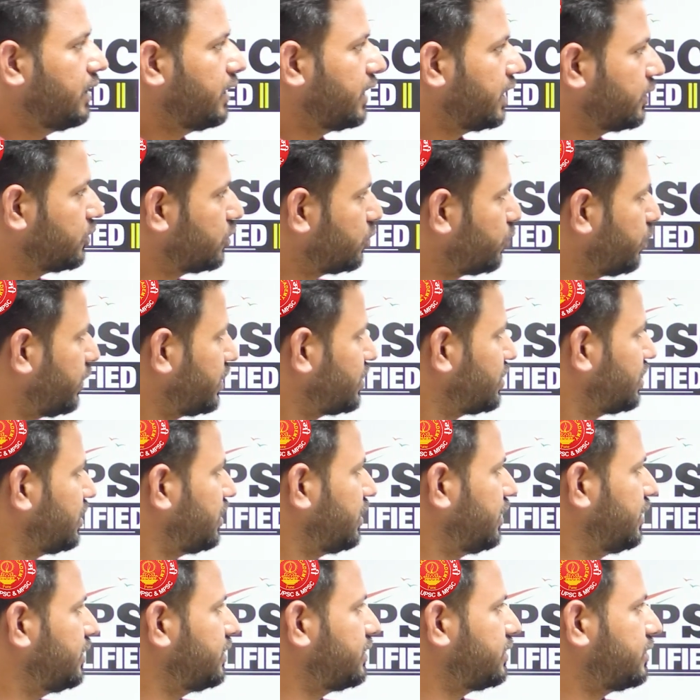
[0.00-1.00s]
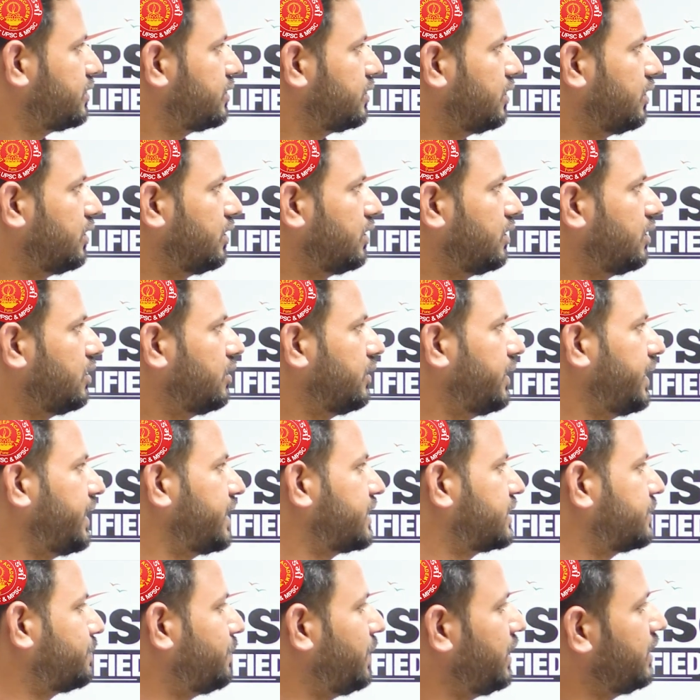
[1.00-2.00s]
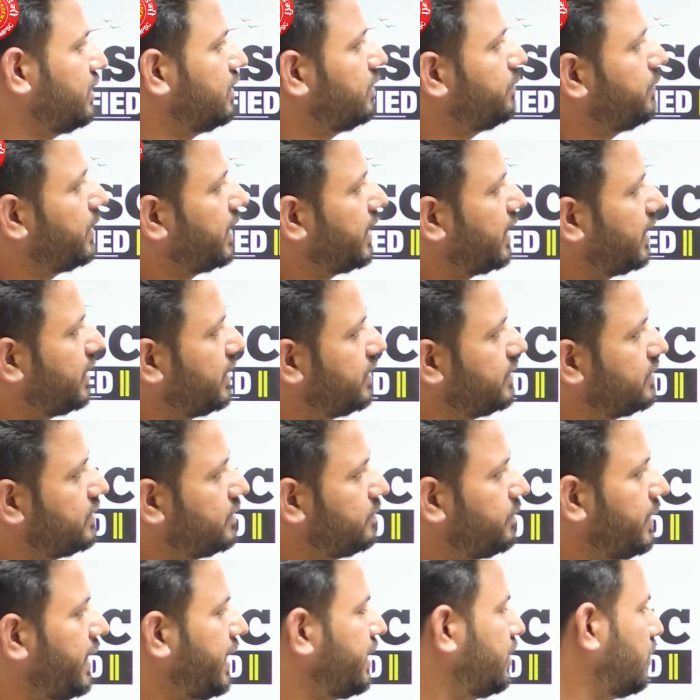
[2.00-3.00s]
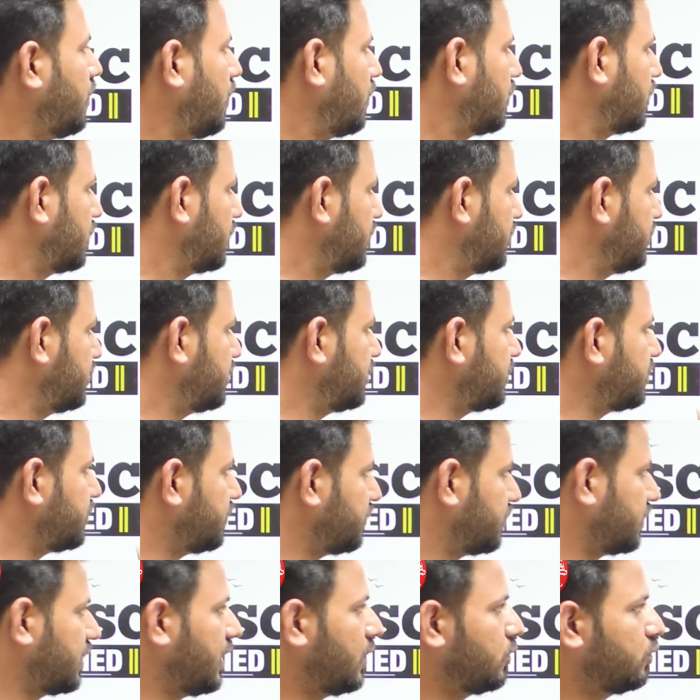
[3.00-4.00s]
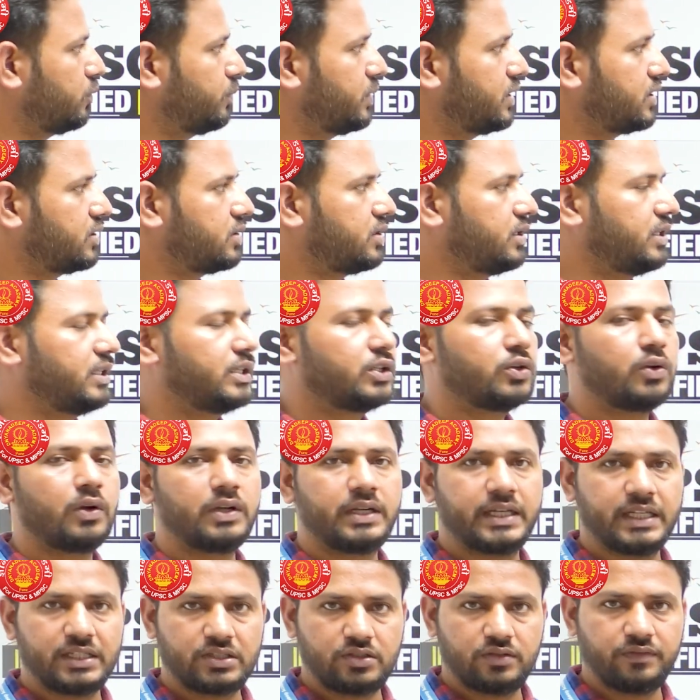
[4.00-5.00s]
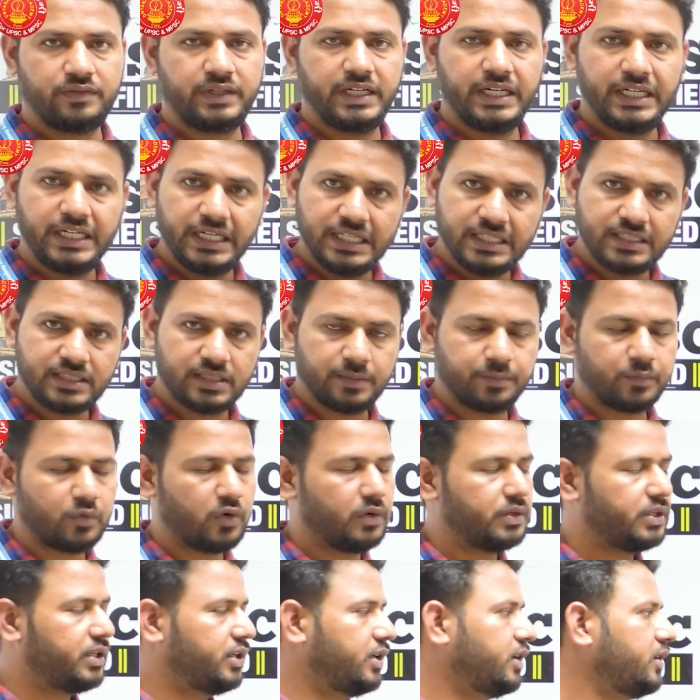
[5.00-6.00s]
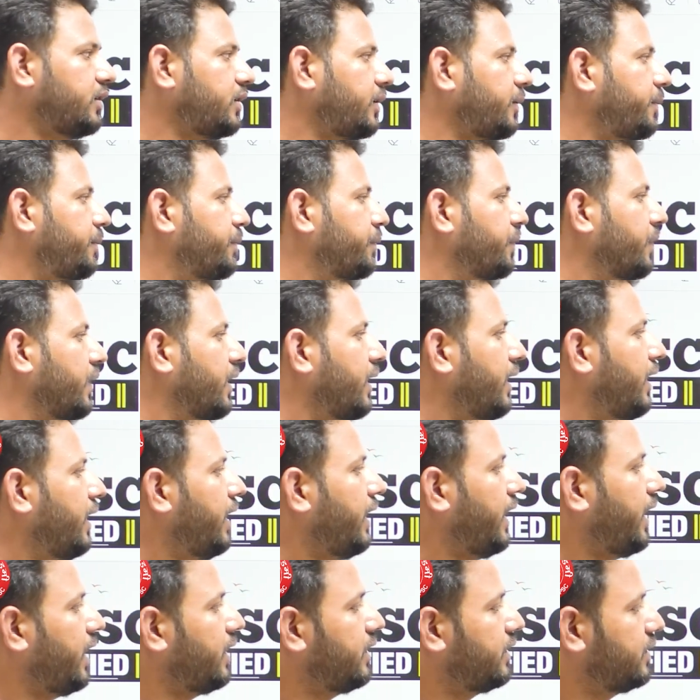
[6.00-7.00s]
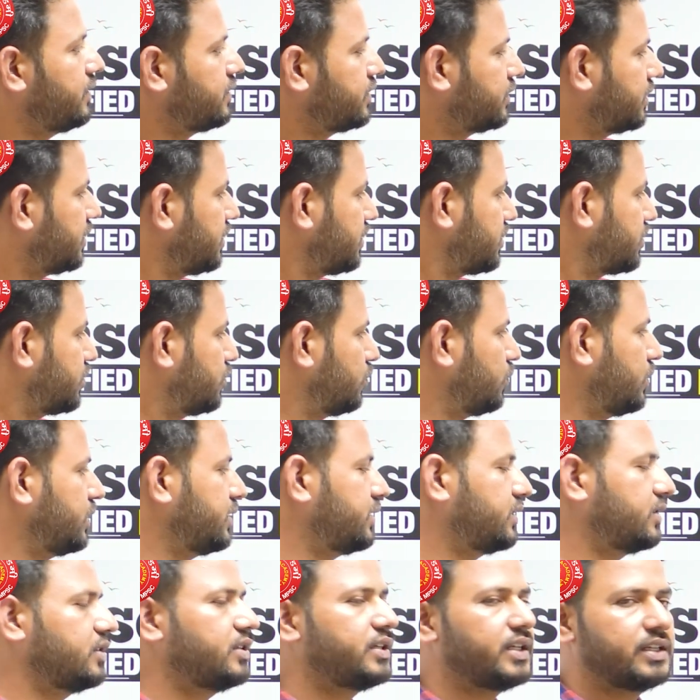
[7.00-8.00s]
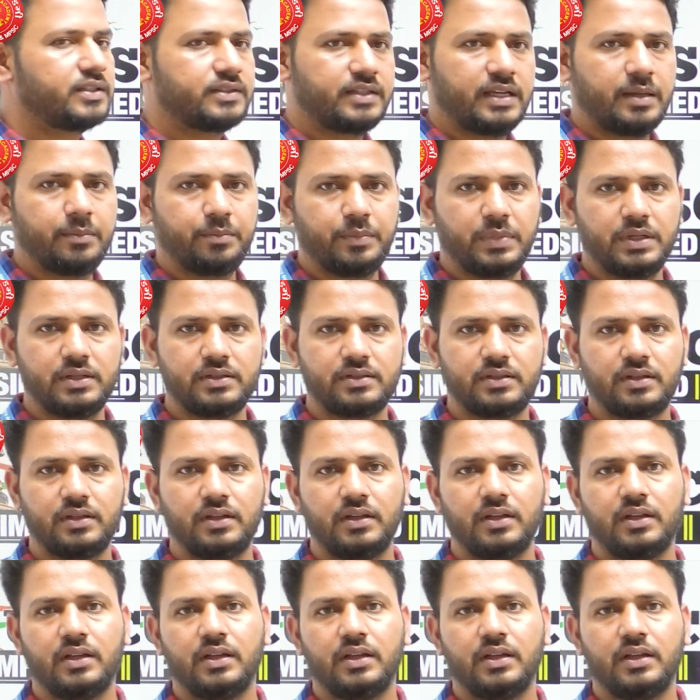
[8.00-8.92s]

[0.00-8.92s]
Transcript: Now the question is, explain the mechanism and occurrences of cloudburst in context of Indian subcontinent and discuss two recent examples.